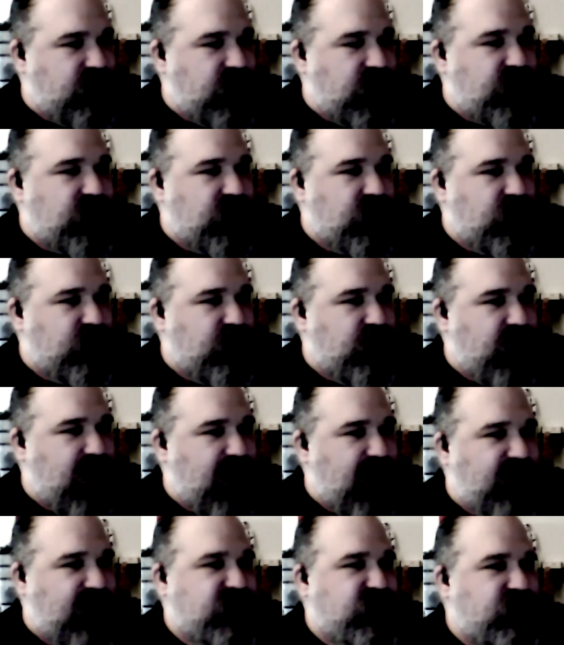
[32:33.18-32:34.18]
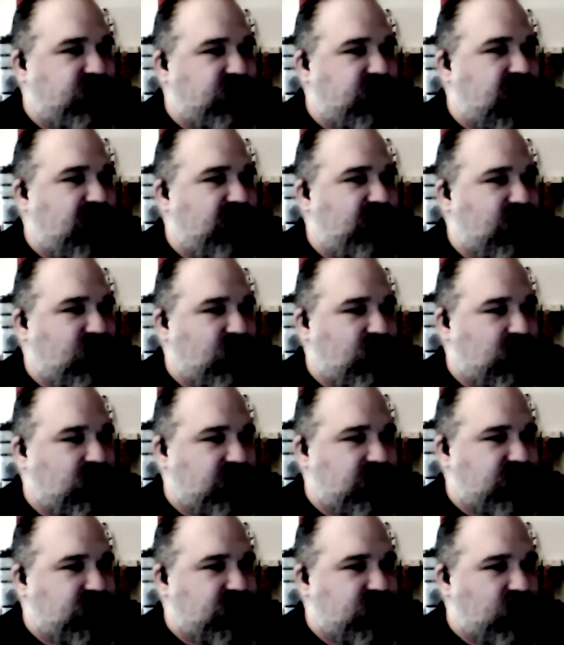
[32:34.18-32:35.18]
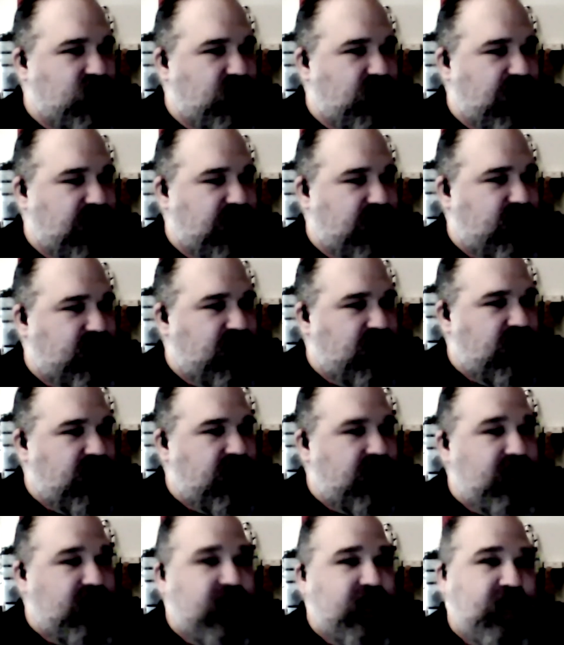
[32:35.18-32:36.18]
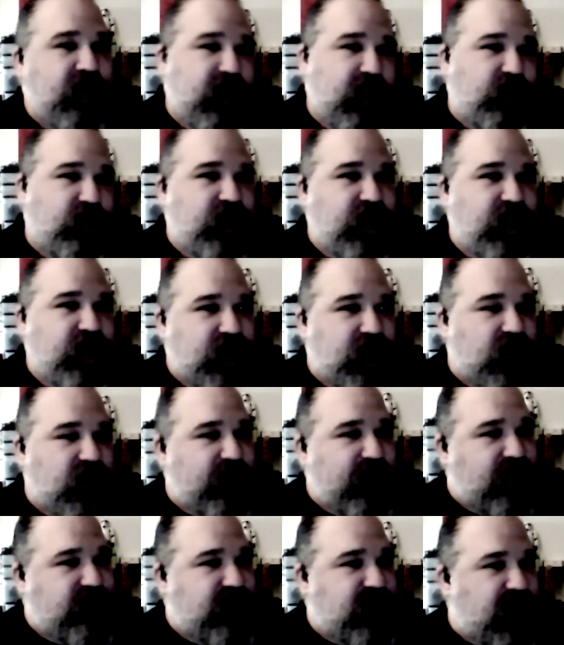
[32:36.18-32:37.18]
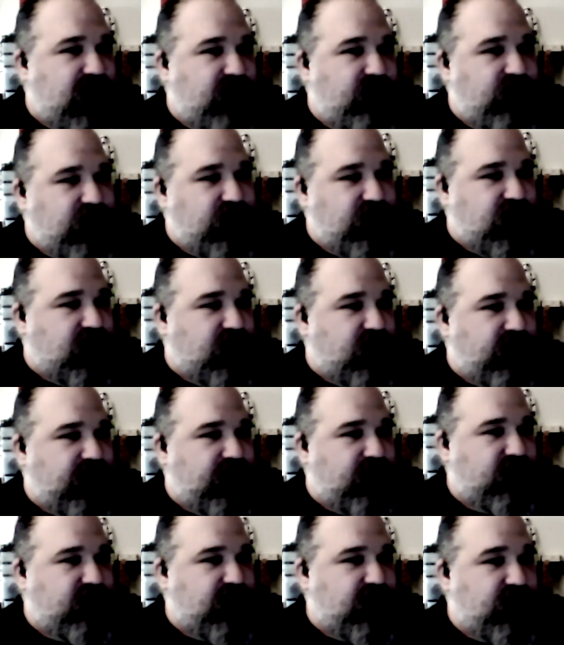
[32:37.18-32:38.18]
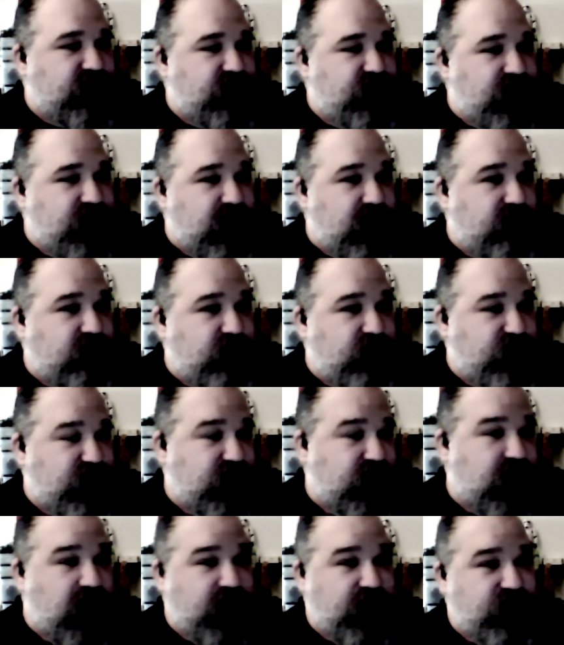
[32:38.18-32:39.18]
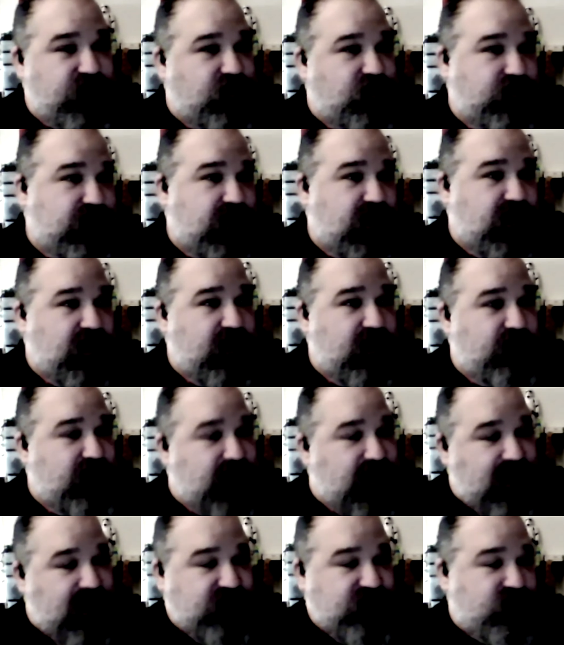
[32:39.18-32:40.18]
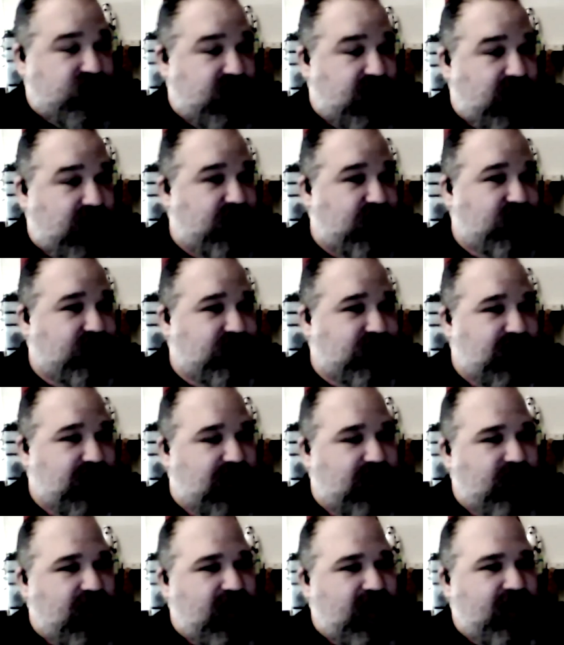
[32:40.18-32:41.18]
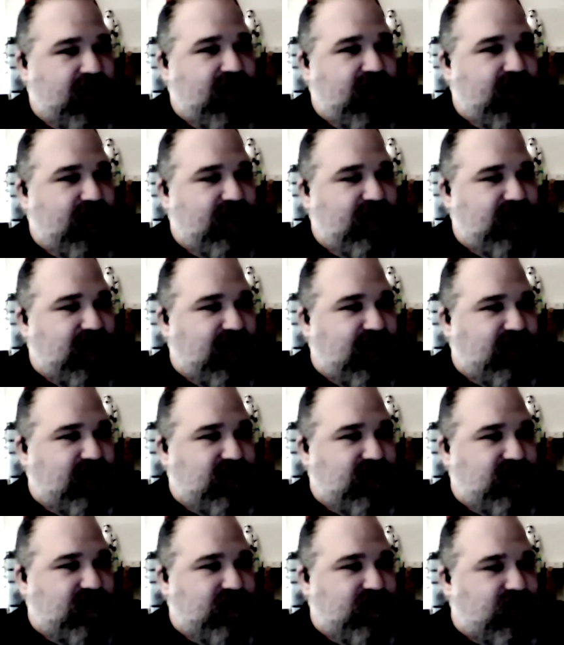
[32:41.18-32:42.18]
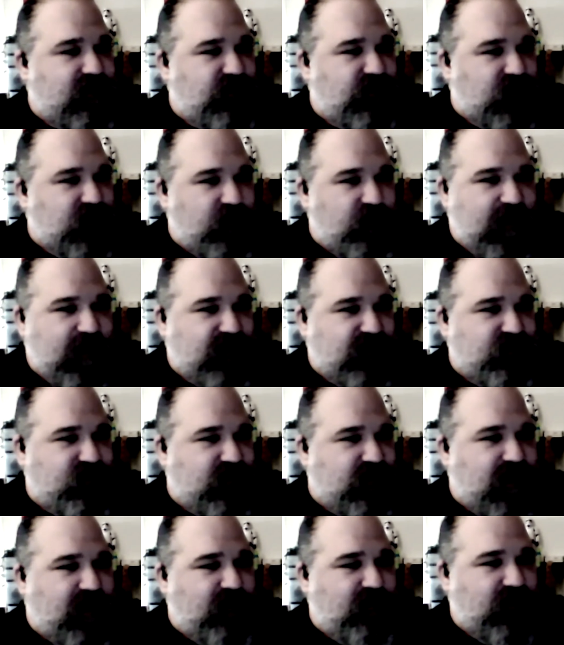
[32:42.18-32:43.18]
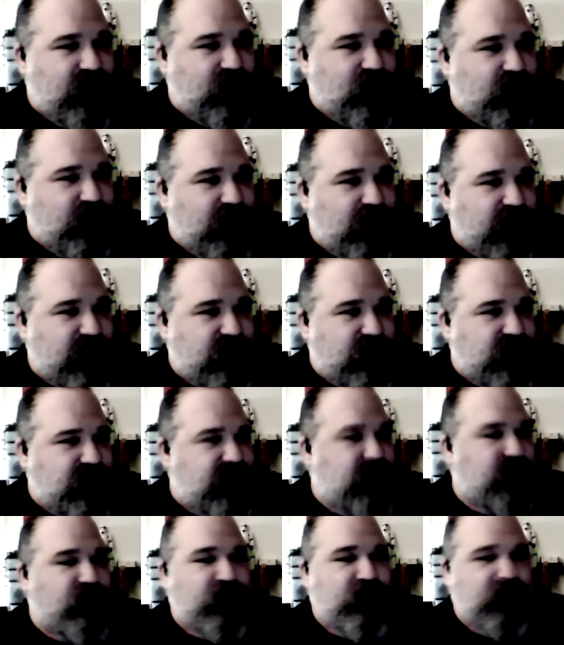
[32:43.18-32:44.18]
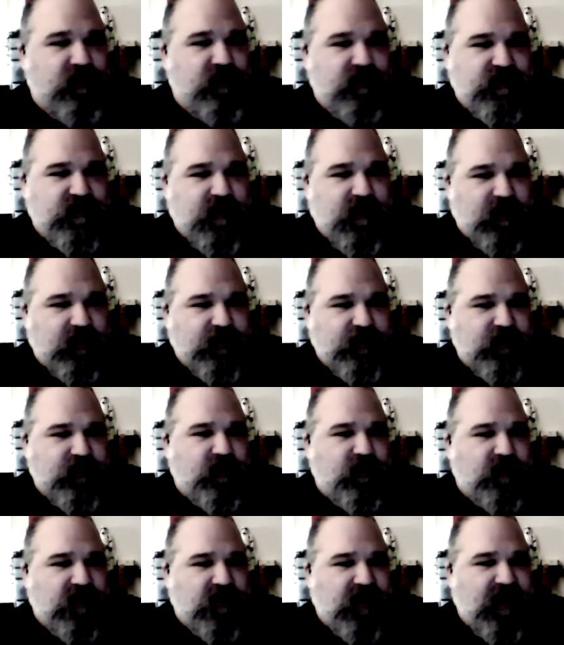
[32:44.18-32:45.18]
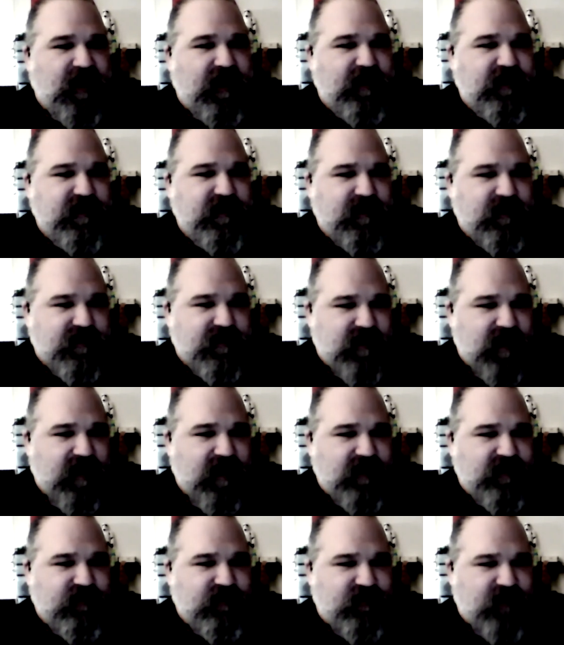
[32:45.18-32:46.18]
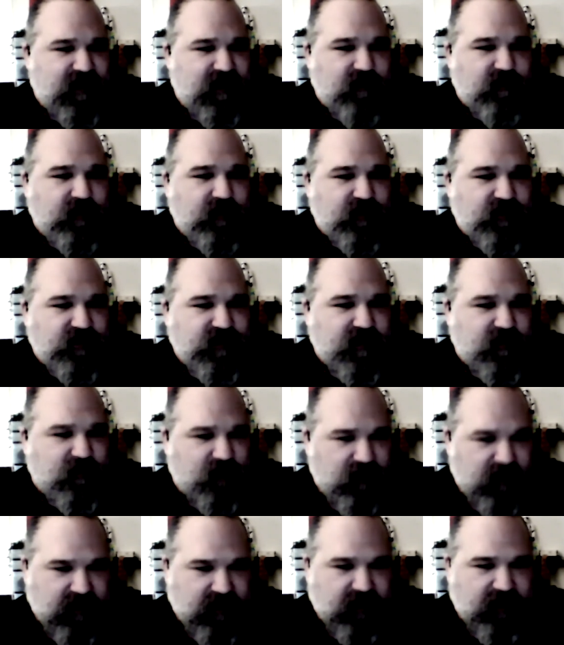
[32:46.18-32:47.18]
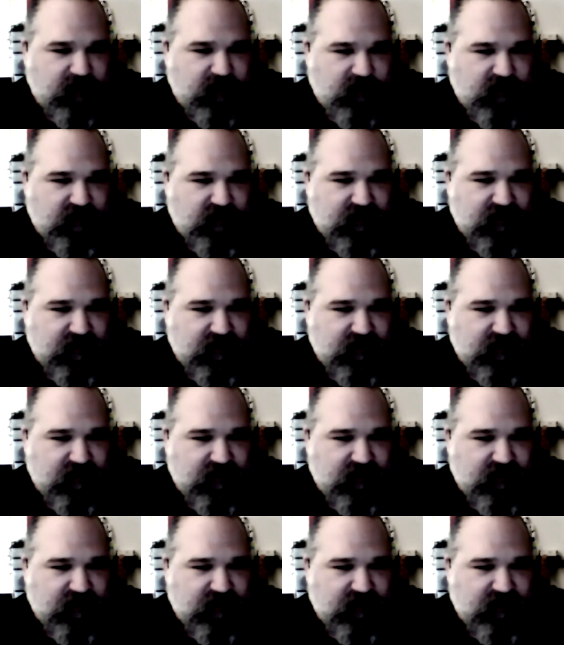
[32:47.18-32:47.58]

term astronomical is normally, like, when you talk about time, you talk about geological time and astronomical time, that the term astronomical is still too small to apply to the size of the numbers that we're dealing with.